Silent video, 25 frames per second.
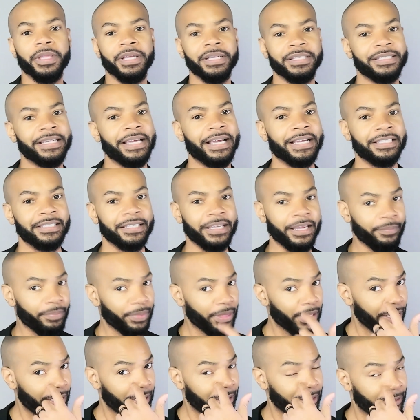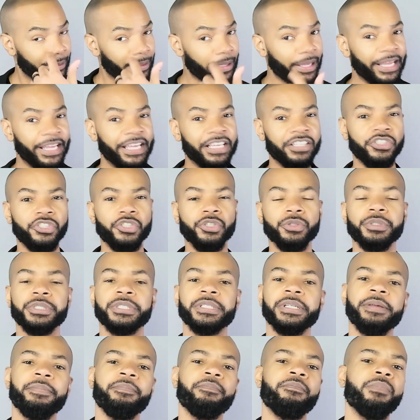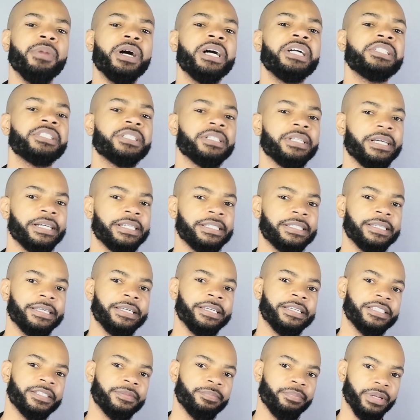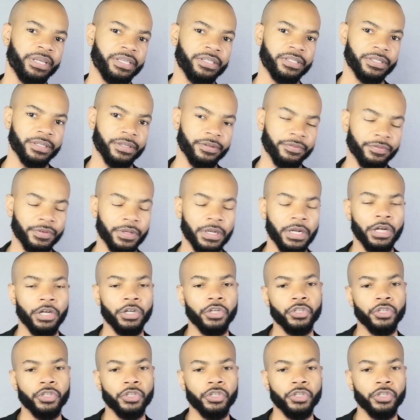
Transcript: the exact same thing is usually much less expensive